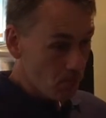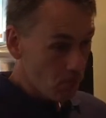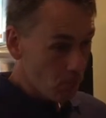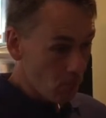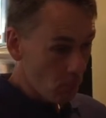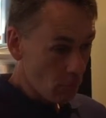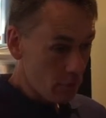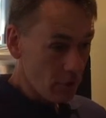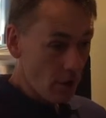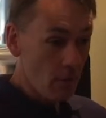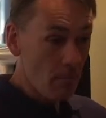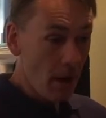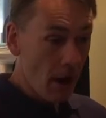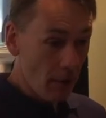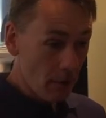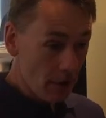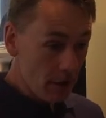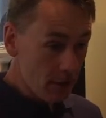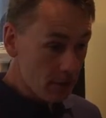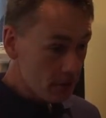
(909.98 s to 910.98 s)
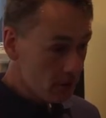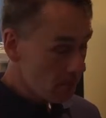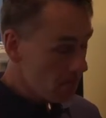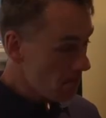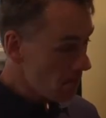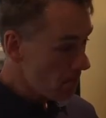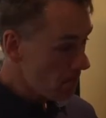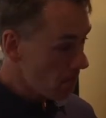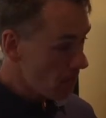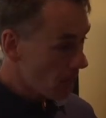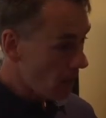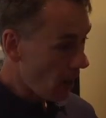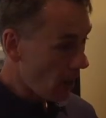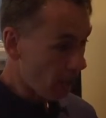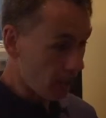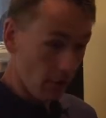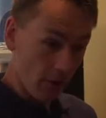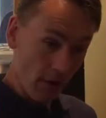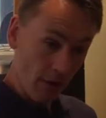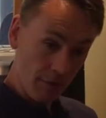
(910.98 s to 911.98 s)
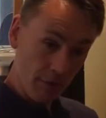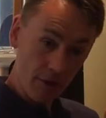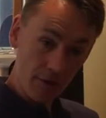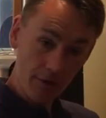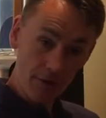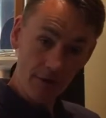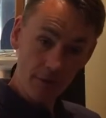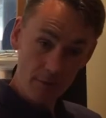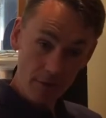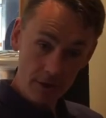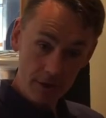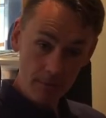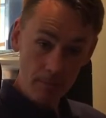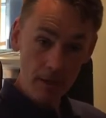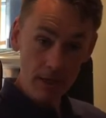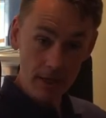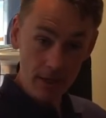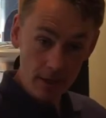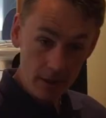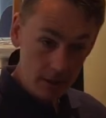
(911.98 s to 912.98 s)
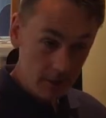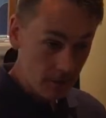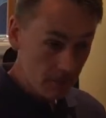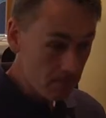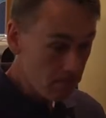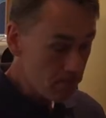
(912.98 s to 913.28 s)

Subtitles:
with no barriers, I've heard the 3 speakers.